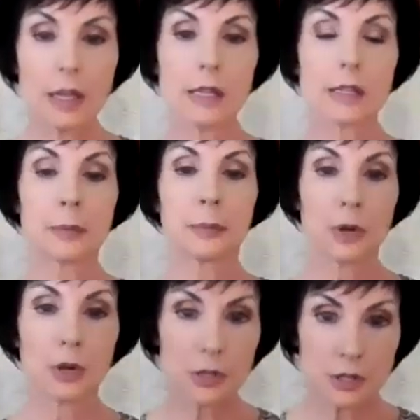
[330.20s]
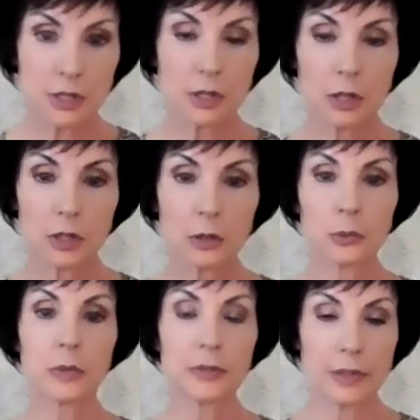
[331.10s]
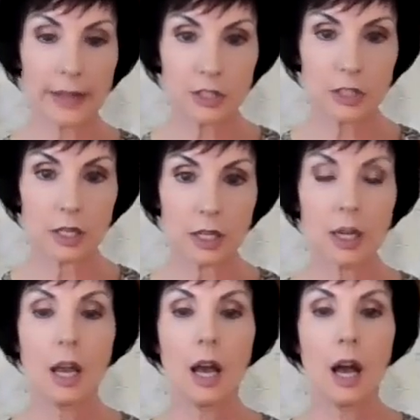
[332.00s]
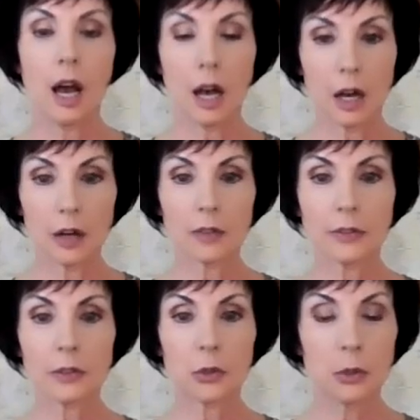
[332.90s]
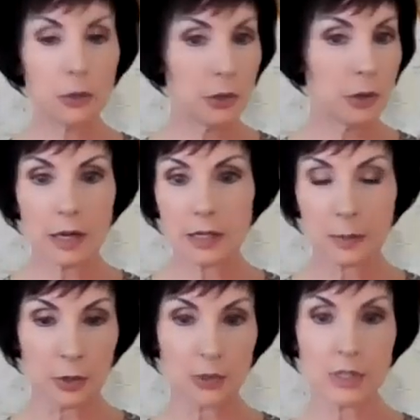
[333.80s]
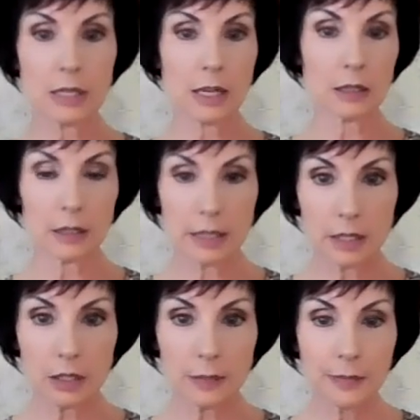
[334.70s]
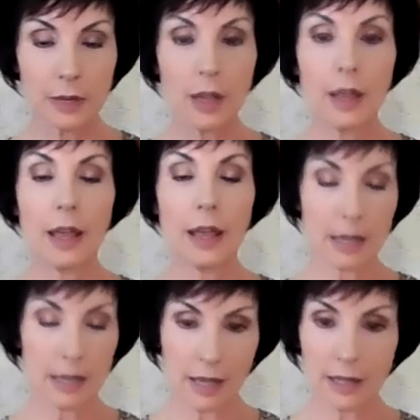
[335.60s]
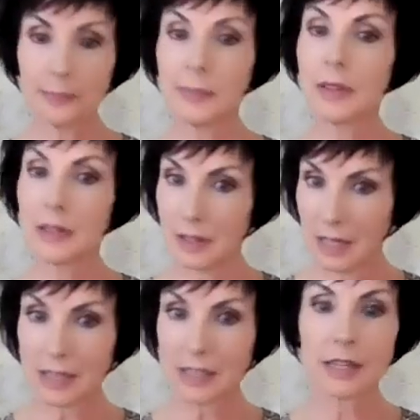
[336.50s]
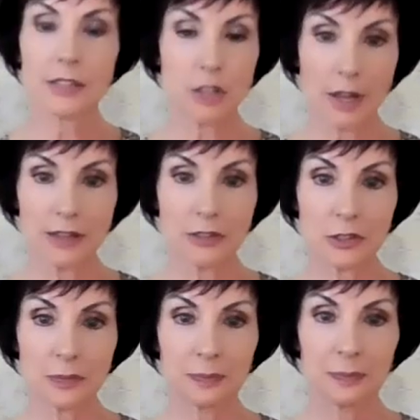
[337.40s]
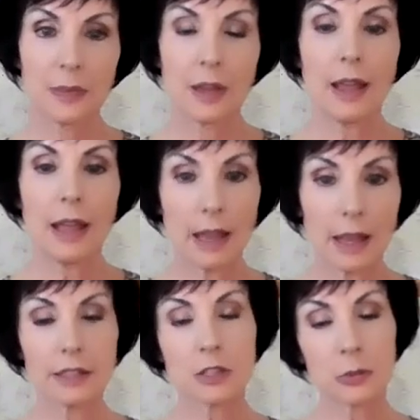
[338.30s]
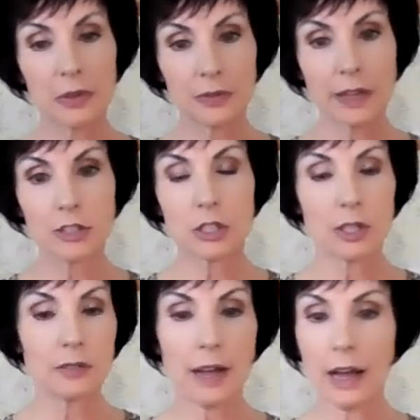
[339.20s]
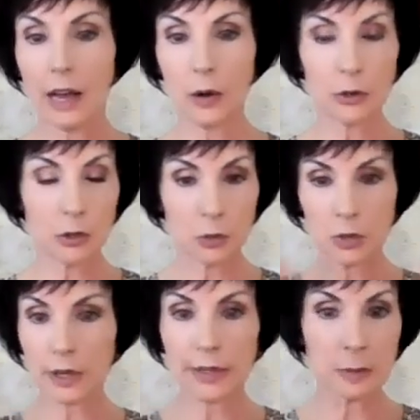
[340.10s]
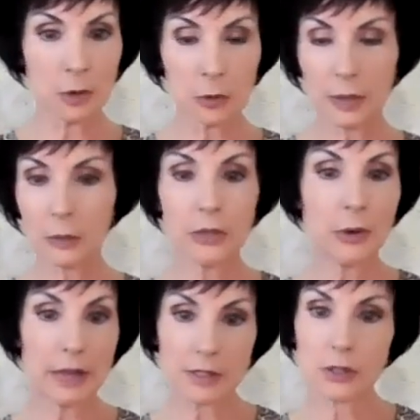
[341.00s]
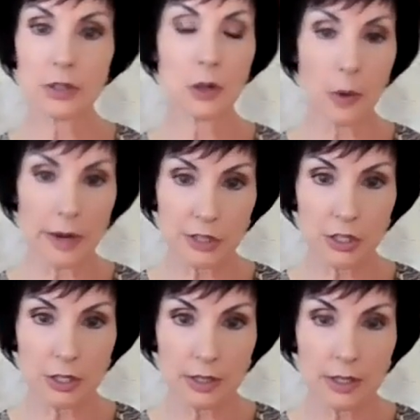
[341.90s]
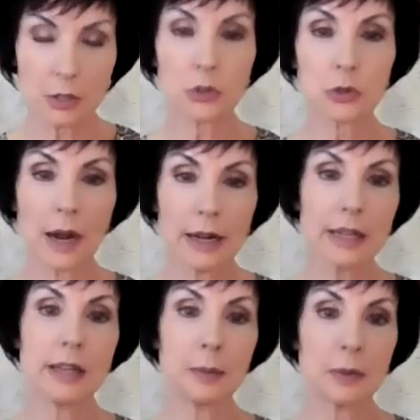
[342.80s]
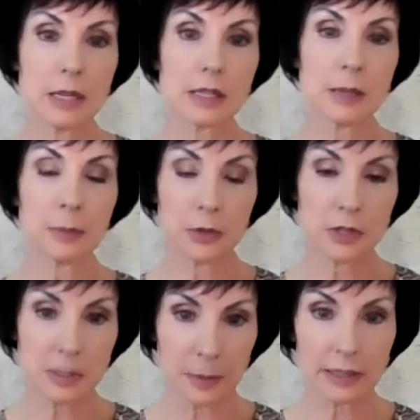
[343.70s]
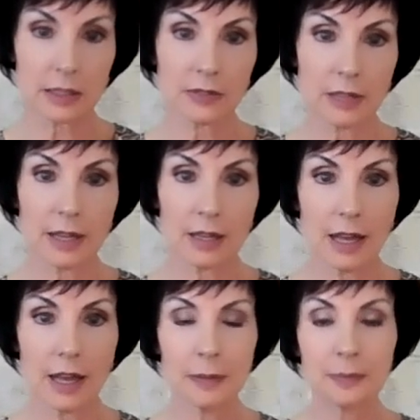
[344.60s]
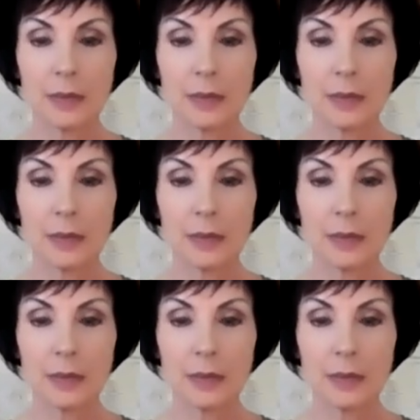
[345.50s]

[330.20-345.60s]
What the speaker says: It's a personal reflection of who you are as a person and a leader. And again, things can change. And it's a reflection of how you were in the moment when you answered the questions. So try to keep things in perspective like that.